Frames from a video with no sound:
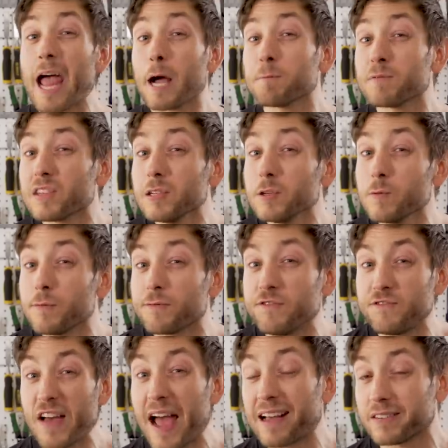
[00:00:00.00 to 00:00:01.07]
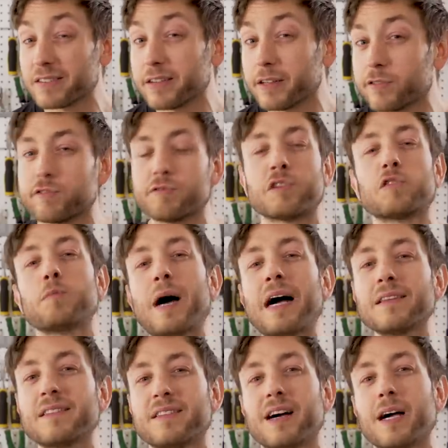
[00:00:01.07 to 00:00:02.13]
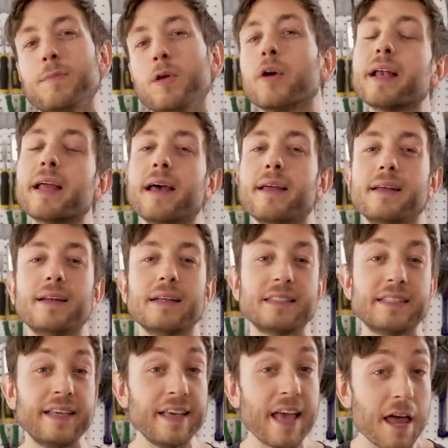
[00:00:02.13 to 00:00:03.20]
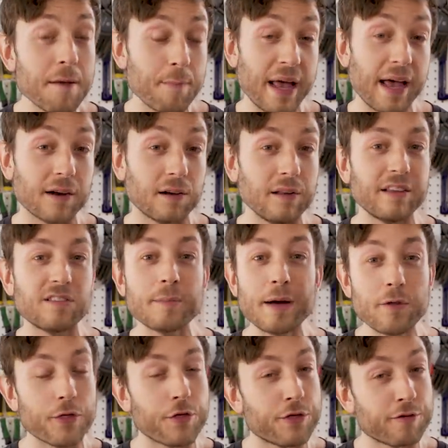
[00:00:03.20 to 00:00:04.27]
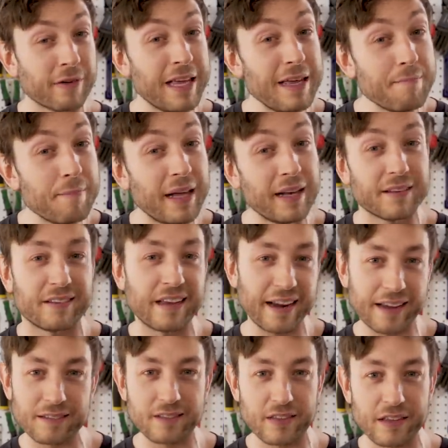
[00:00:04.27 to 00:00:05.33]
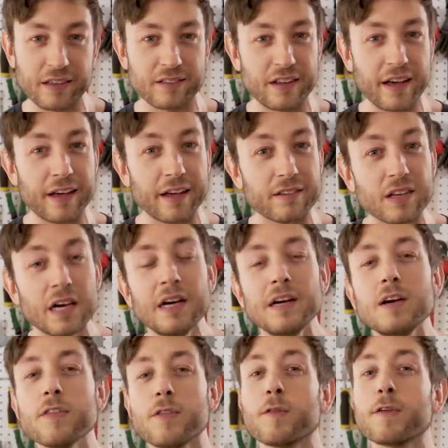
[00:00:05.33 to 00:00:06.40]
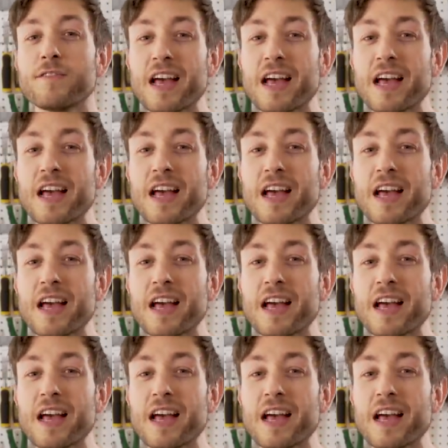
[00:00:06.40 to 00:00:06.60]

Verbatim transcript: absolute fastest response time you can get in a TN panel is about 3 milliseconds these days, though the